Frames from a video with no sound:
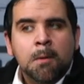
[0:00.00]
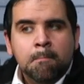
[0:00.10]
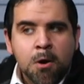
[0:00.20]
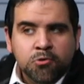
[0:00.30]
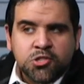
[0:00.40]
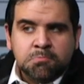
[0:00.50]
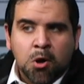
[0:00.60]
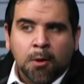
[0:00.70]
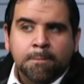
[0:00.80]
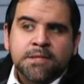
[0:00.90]
Most
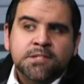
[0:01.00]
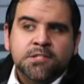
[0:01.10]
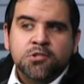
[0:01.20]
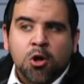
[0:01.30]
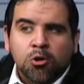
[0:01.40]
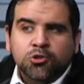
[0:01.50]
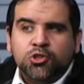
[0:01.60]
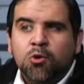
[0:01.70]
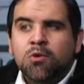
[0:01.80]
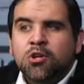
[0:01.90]
small businesses
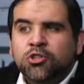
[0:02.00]
also